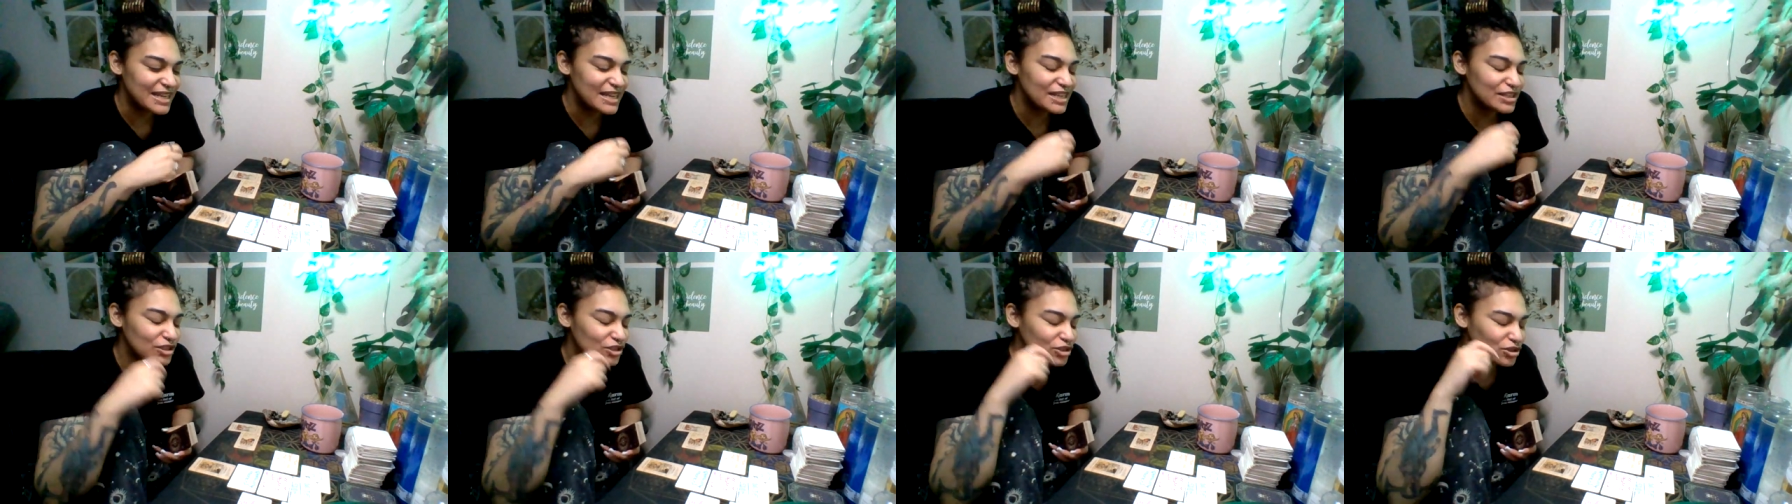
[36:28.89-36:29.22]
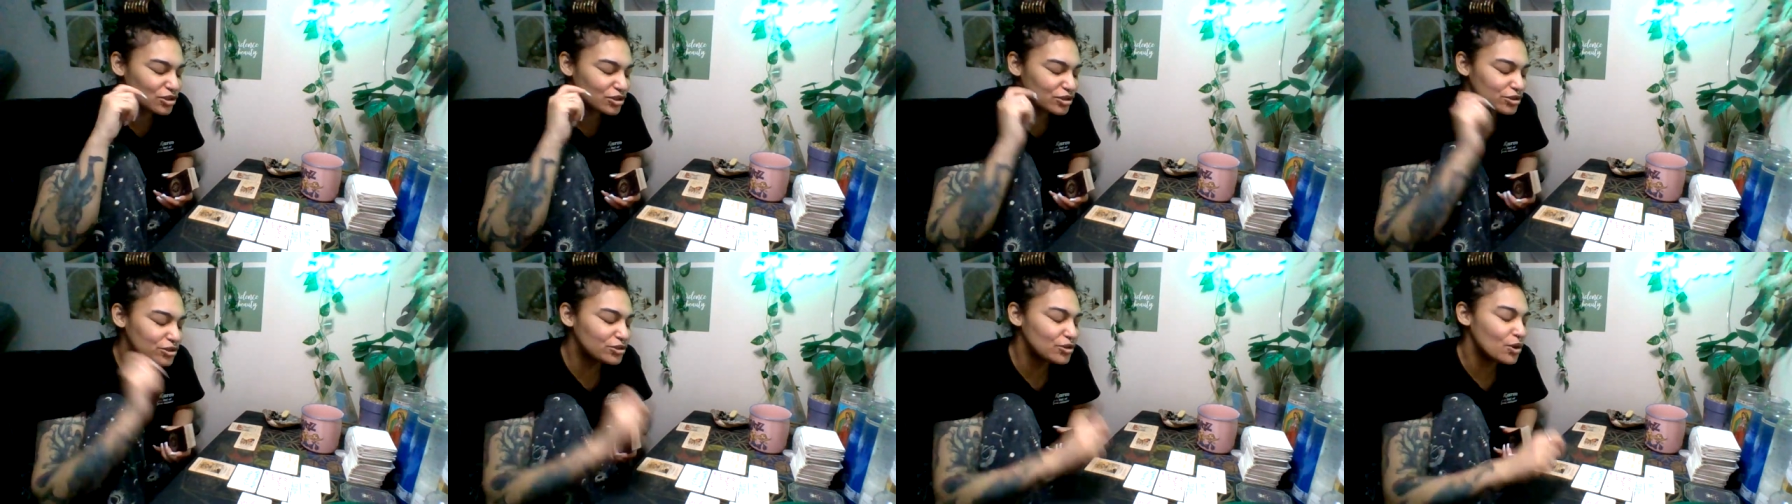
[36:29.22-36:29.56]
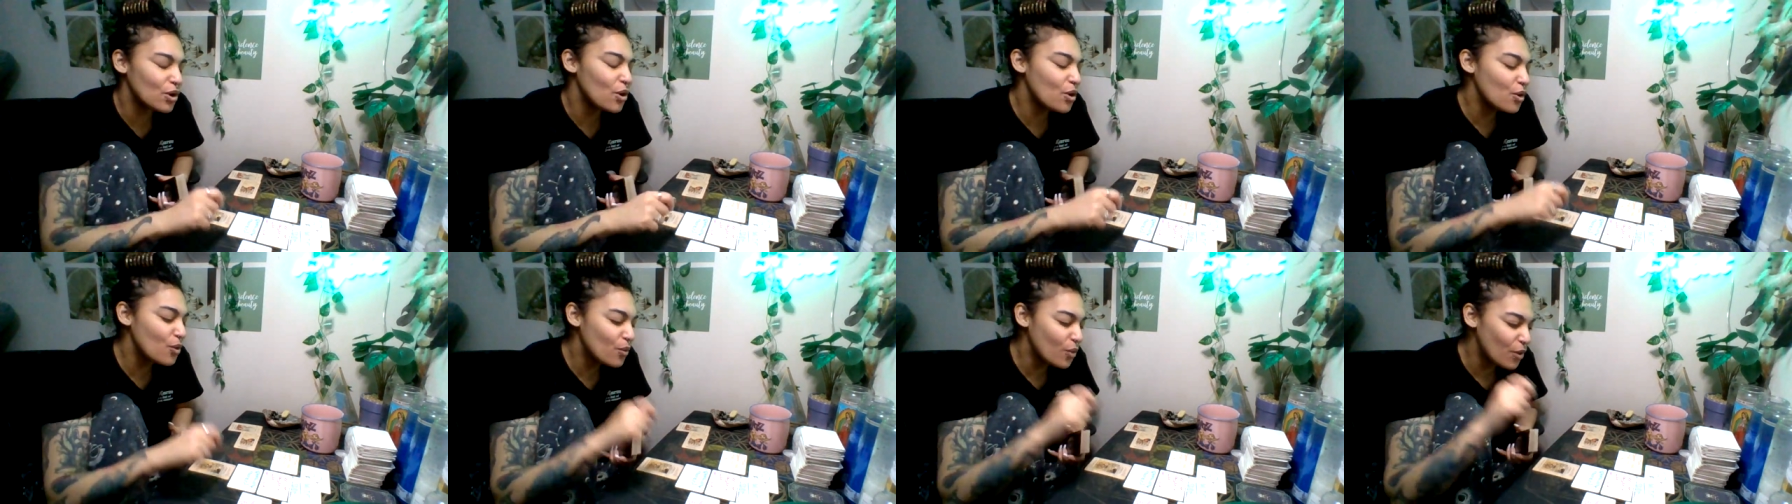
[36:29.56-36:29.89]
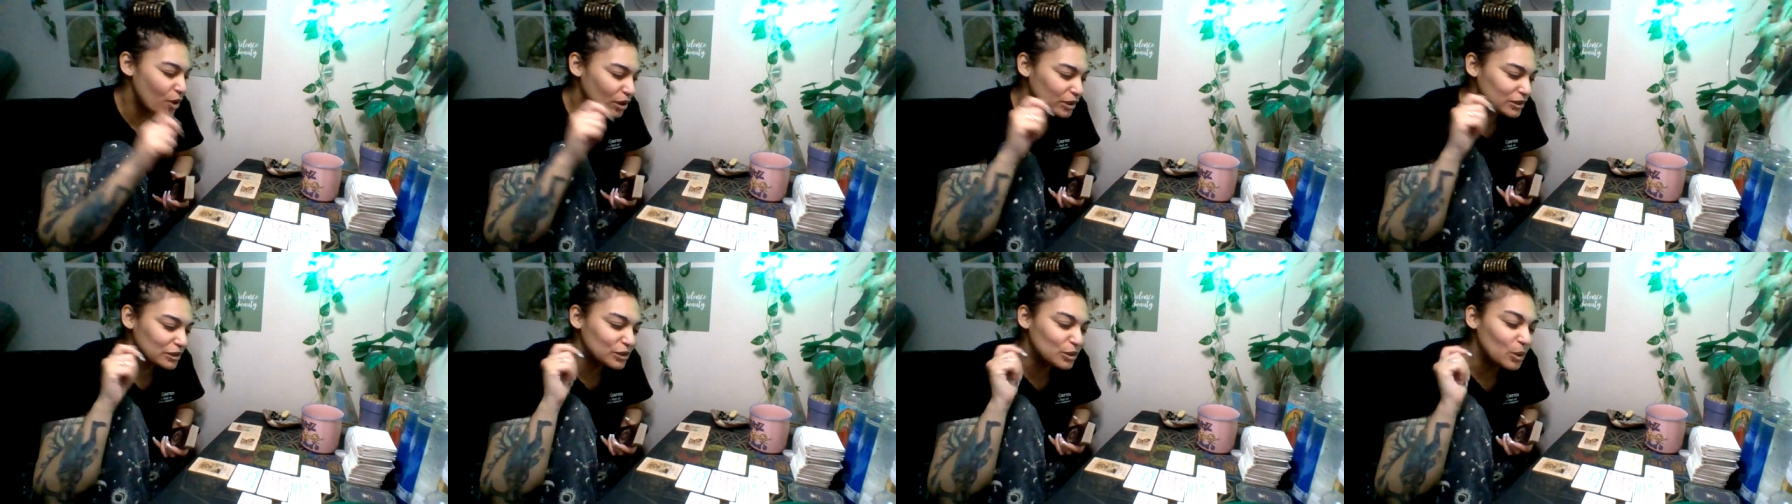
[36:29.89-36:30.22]
it's so
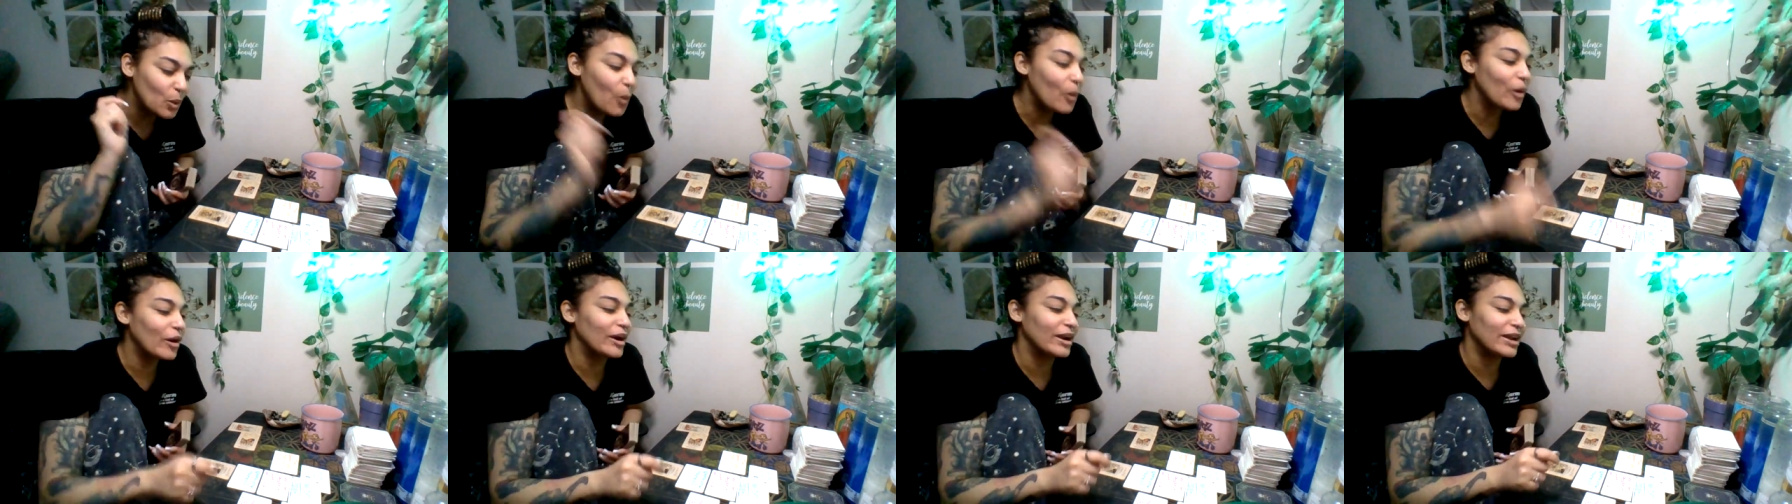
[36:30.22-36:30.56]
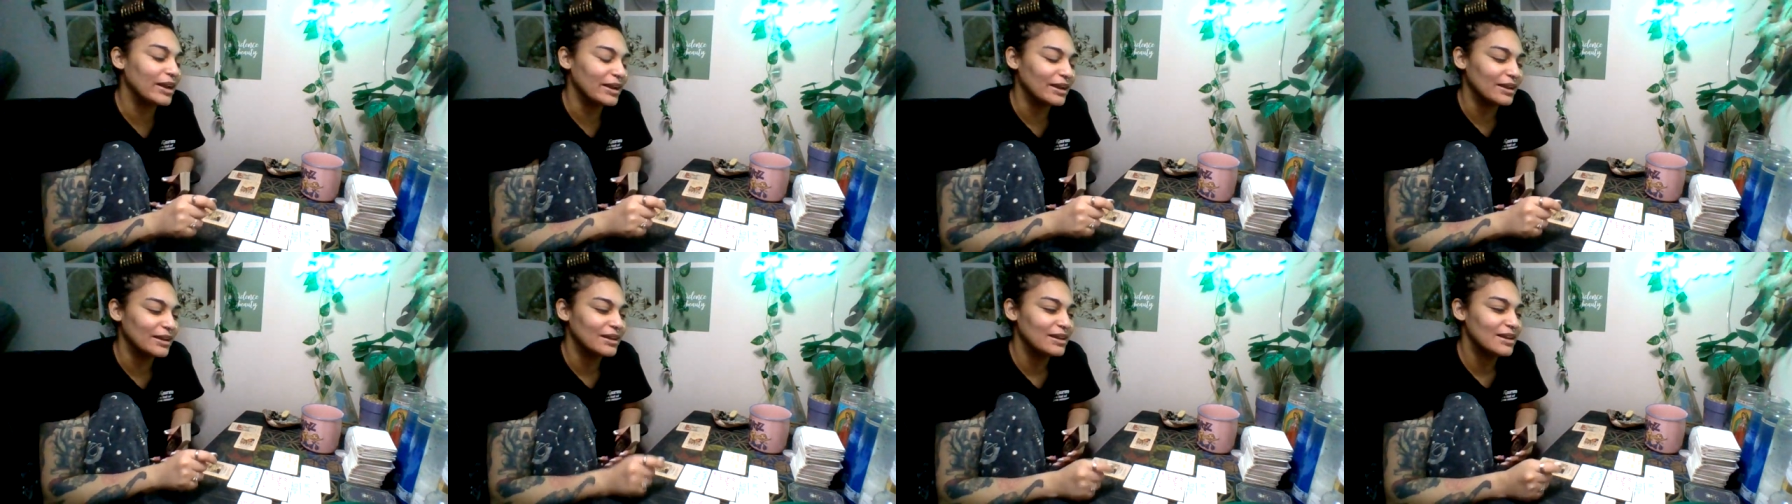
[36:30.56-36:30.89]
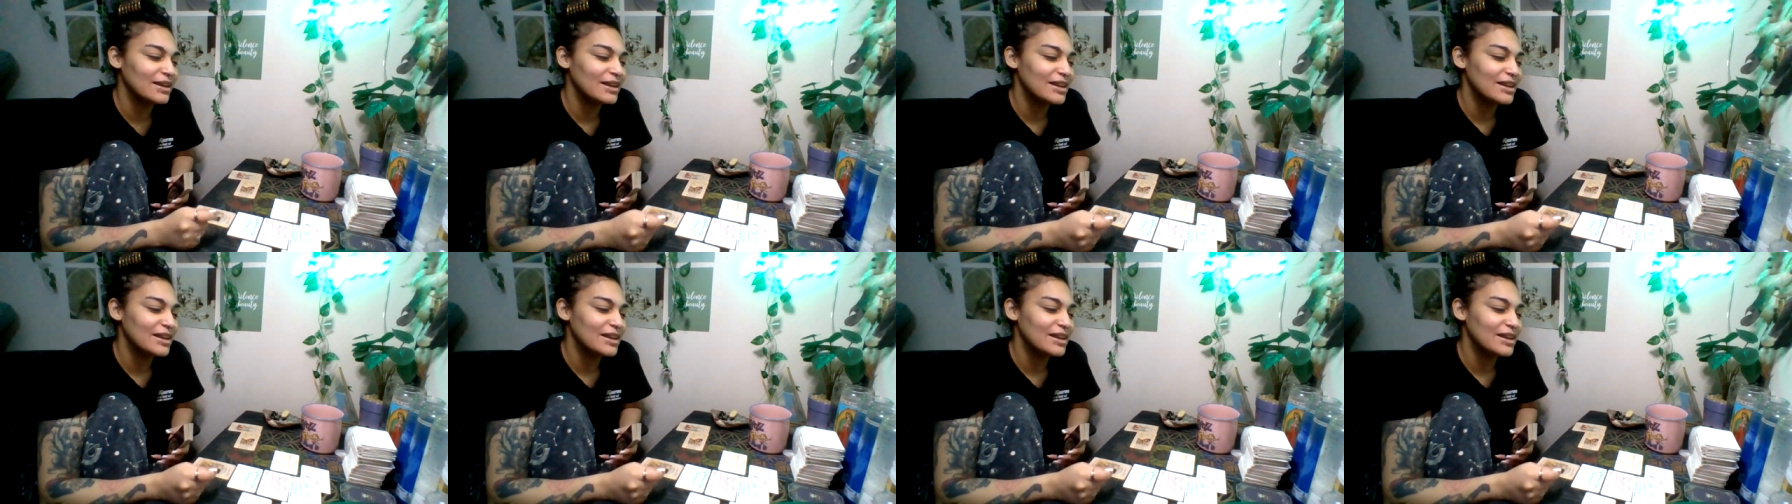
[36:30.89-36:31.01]
alluring.